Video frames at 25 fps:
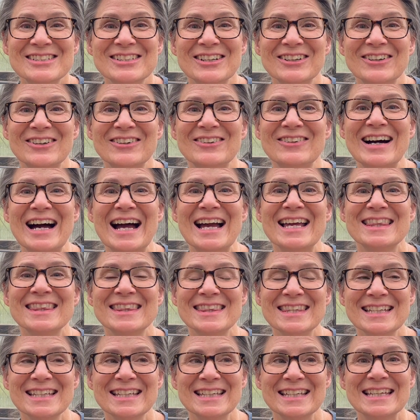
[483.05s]
So I
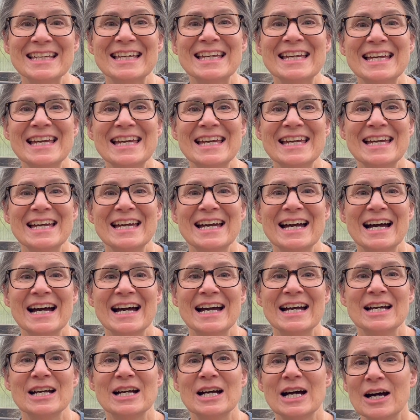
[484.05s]
think
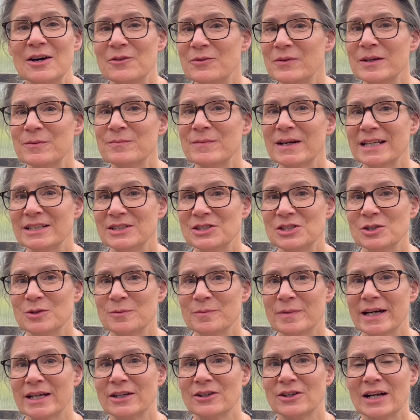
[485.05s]
we might do
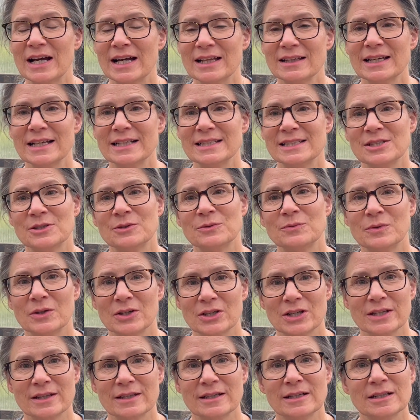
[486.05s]
better. I like to
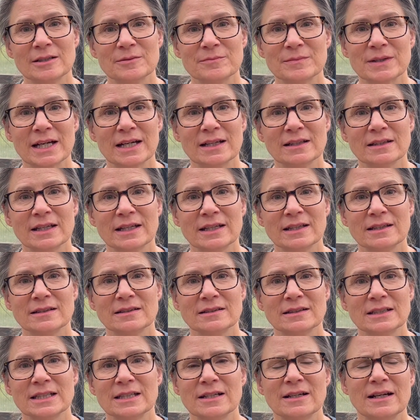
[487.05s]
work them. I like
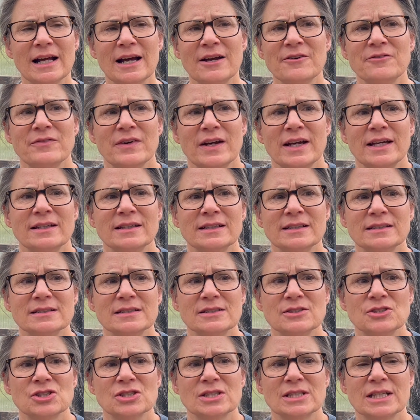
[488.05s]
it. I find it's
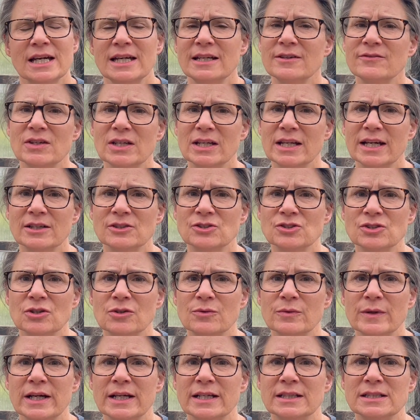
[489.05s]
just kind of a
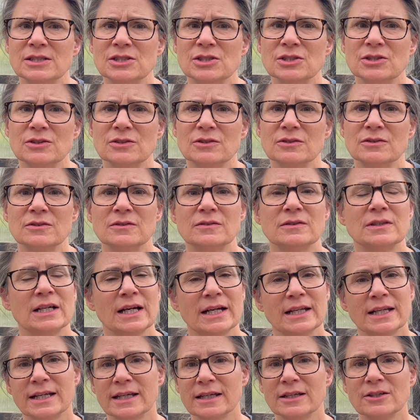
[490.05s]
natural way to
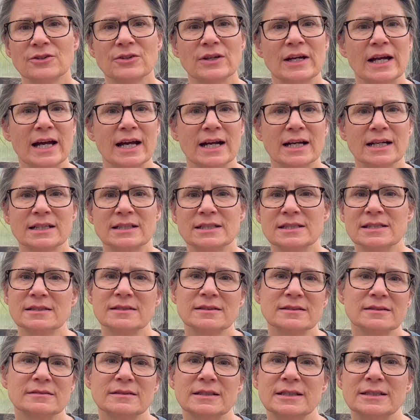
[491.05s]
kind of interact
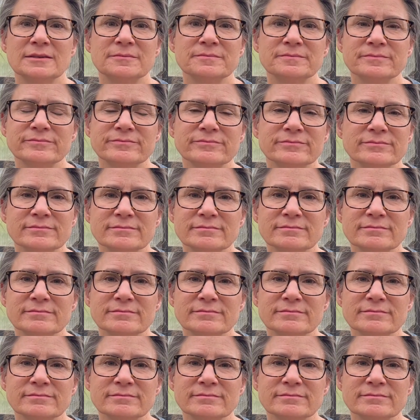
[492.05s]
um,